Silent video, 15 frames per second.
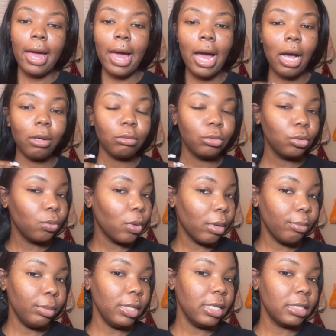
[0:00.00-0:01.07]
I'll do a
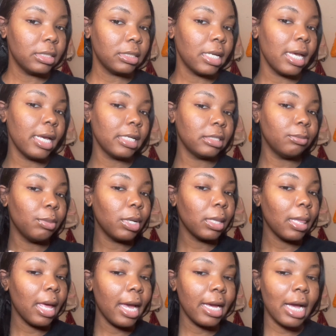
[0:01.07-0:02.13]
bleach test, but
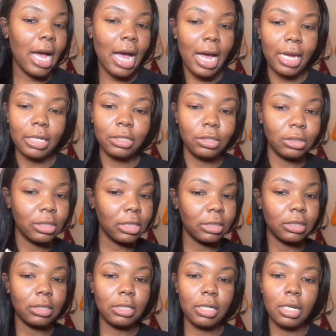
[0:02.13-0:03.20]
like I
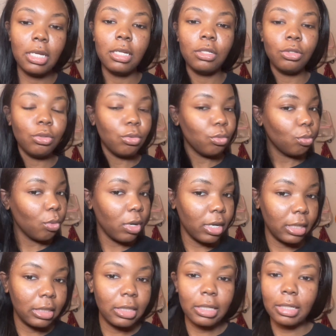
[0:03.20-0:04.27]
just didn't do
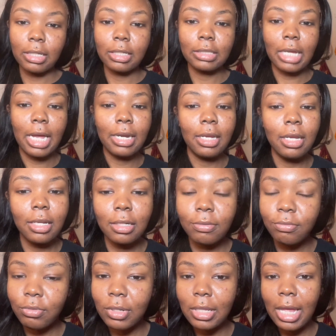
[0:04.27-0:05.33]
one because I didn't
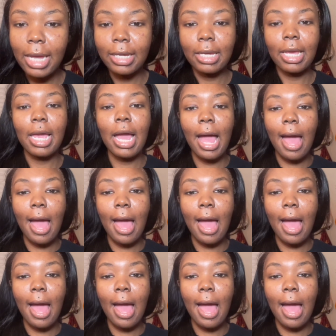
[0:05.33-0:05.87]
feel like it.